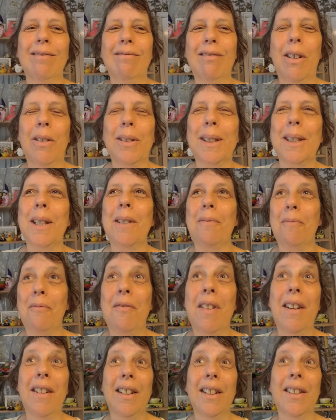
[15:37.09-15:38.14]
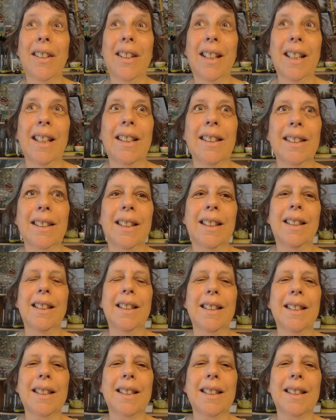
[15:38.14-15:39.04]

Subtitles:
rolled up very early, actually.